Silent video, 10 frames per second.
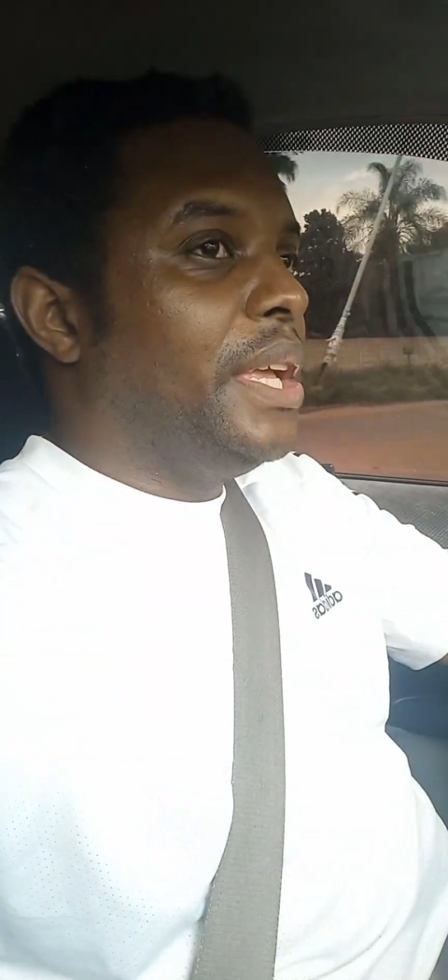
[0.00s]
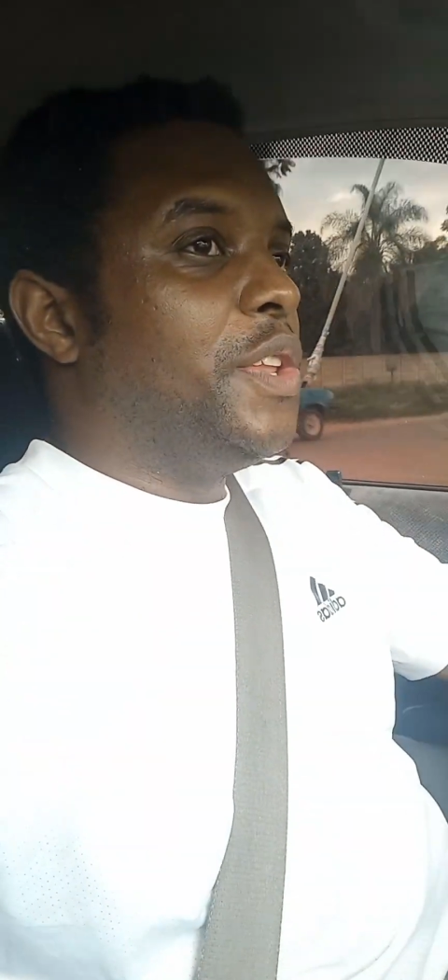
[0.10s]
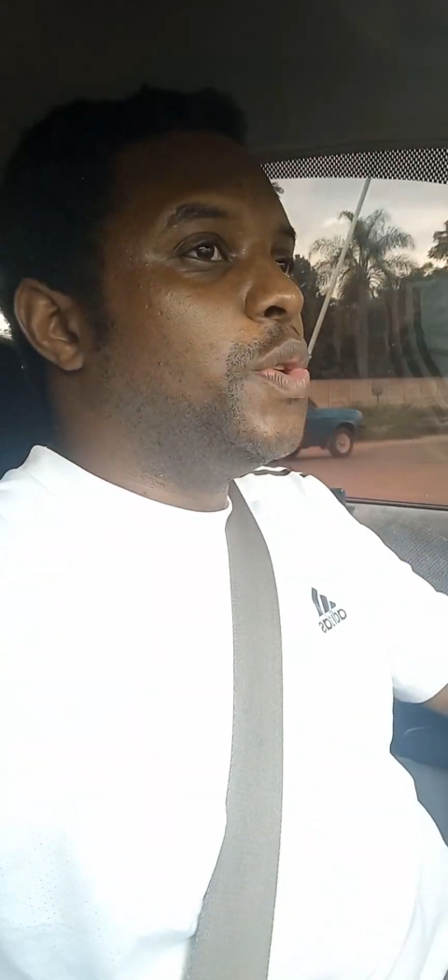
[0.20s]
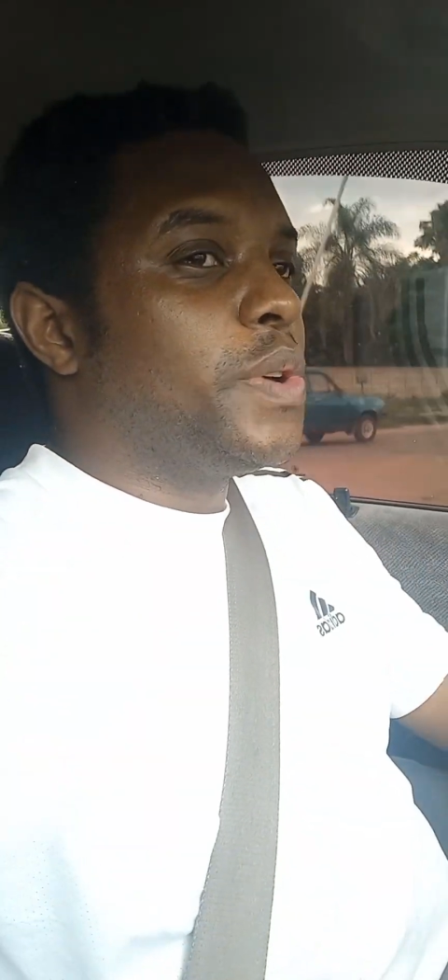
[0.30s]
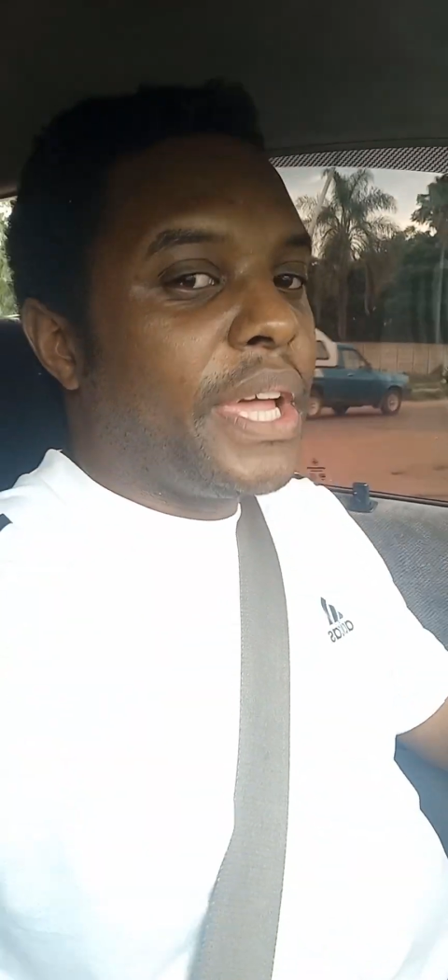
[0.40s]

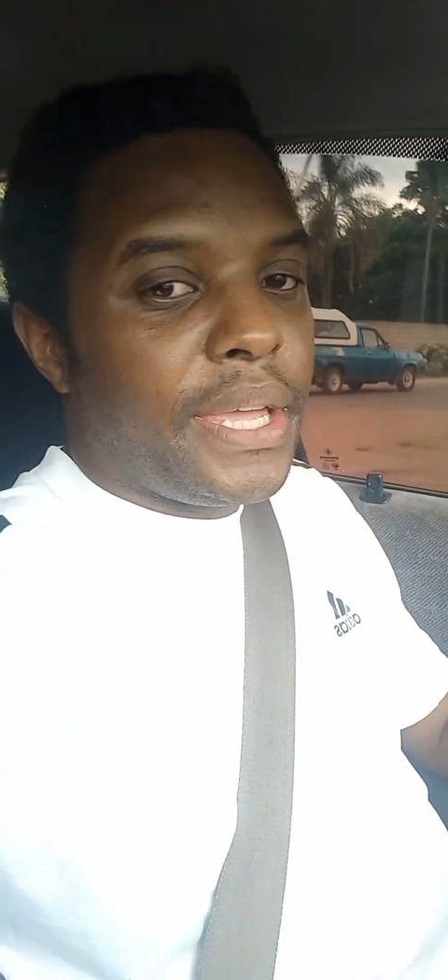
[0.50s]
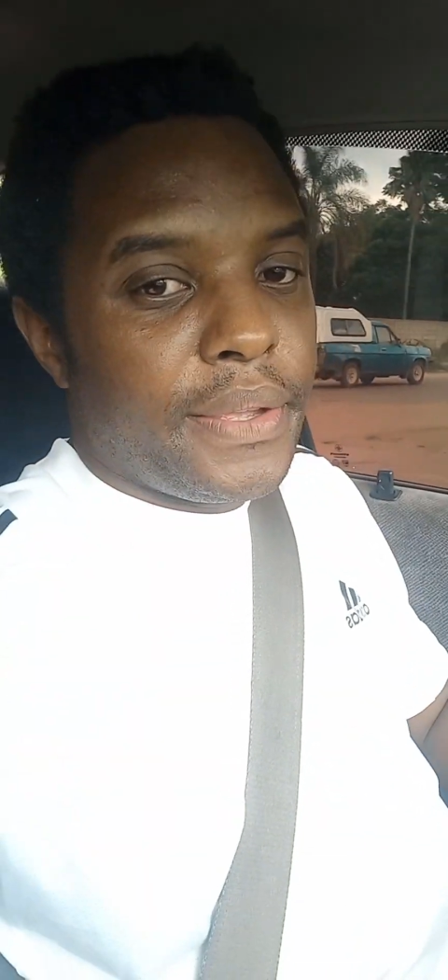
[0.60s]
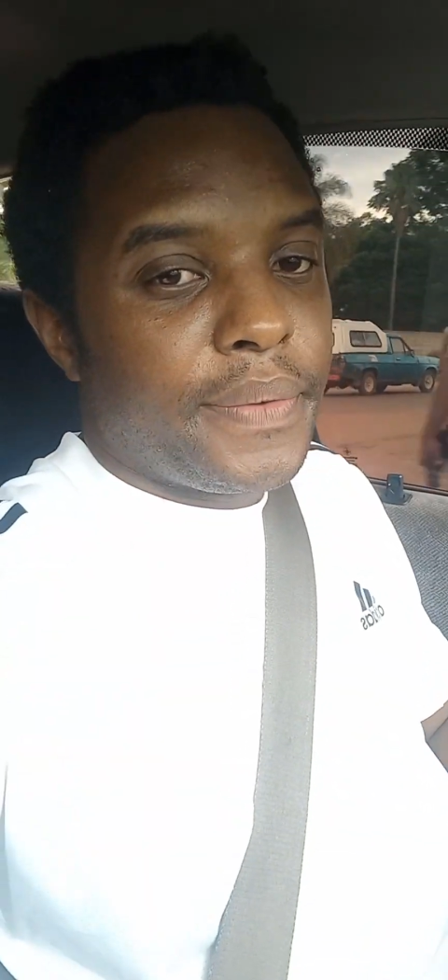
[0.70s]
In UK,